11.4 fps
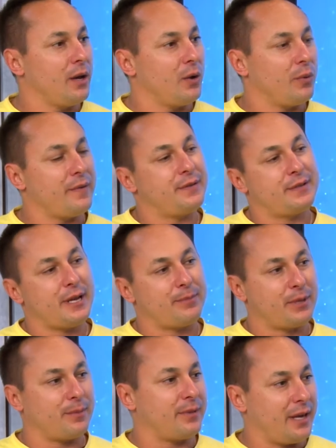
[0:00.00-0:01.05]
We've
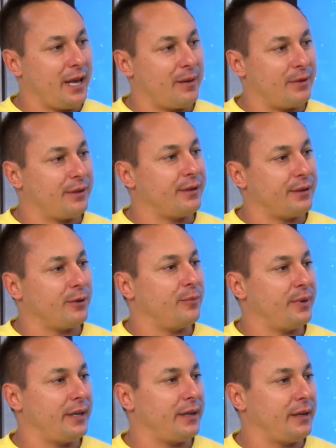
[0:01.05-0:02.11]
stepped up the game a little
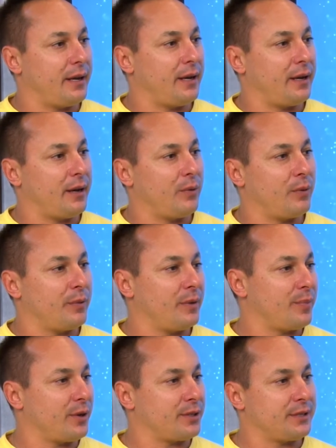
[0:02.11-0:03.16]
bit when we
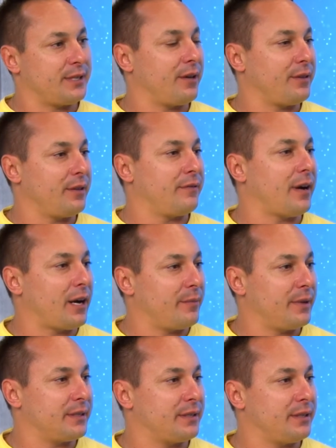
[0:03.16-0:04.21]
purchased Healthy
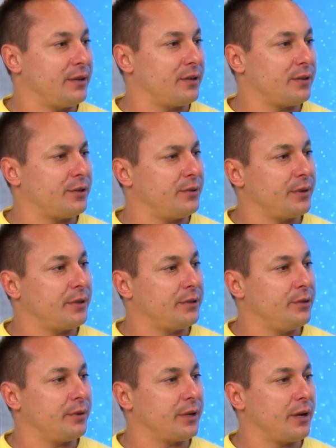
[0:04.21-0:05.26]
Environments a year or
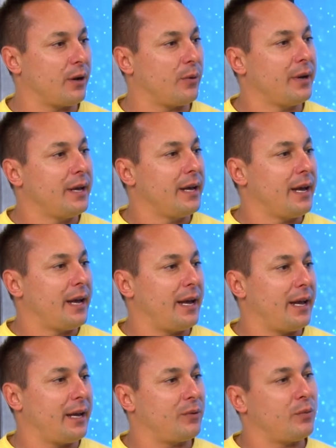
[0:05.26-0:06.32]
two ago,
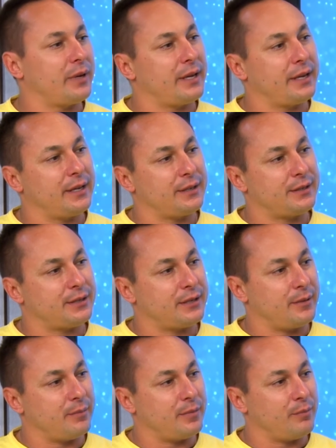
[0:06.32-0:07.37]
and we're getting into
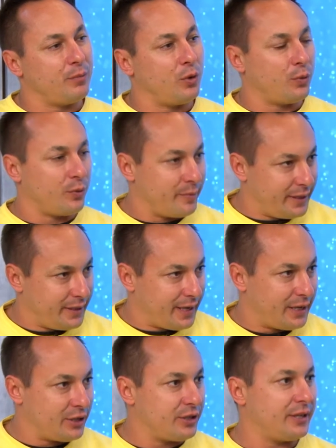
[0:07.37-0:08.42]
some mold
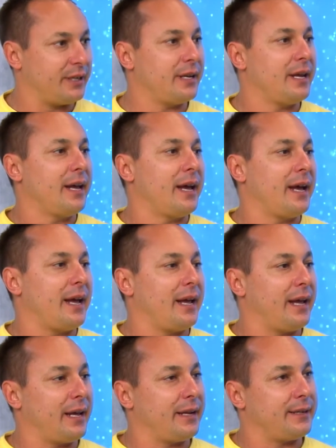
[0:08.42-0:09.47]
remediation,
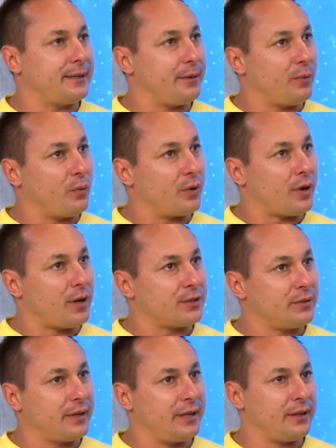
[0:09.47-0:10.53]
and we're
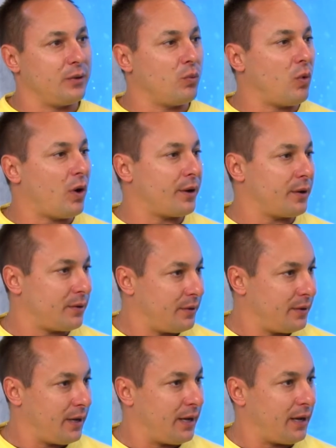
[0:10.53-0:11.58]
also getting into water
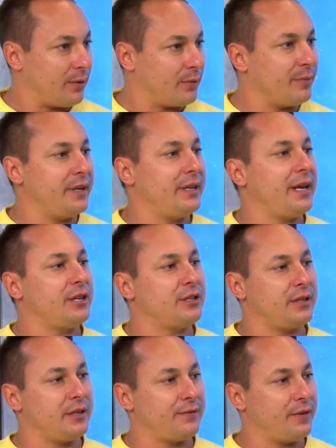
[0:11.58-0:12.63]

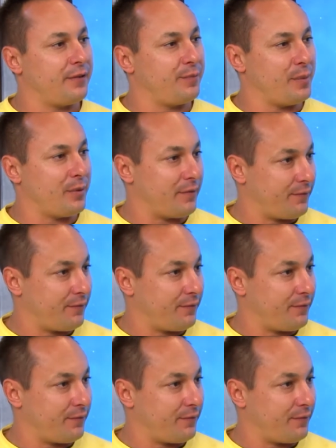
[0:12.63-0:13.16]
remediation if people have